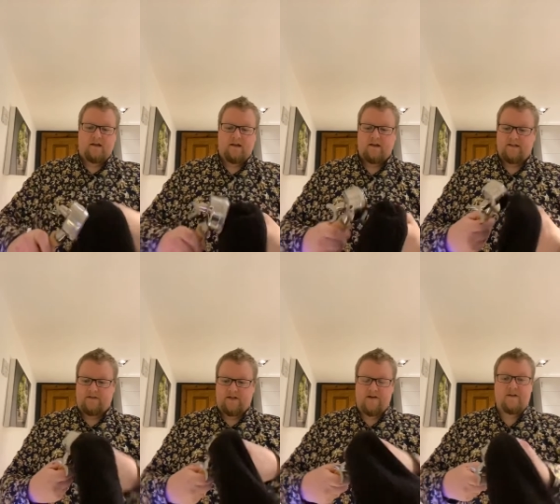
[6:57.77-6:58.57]
Because if
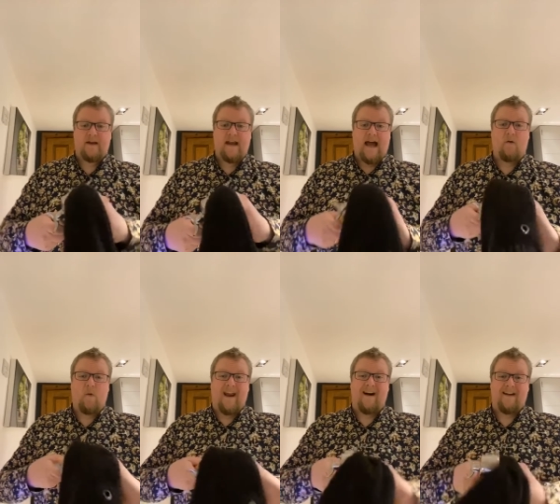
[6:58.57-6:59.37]
you don't do it now,
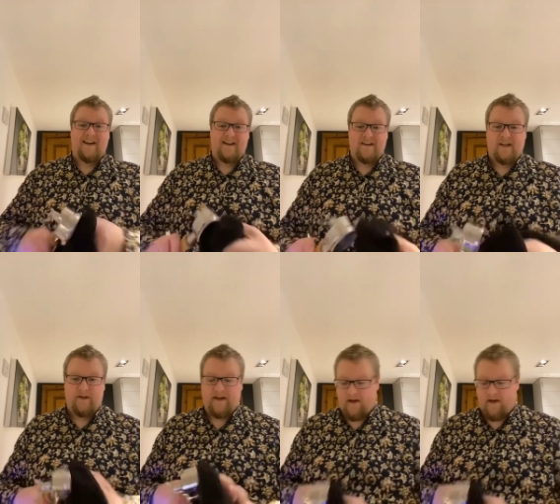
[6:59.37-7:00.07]
when are you going to do it?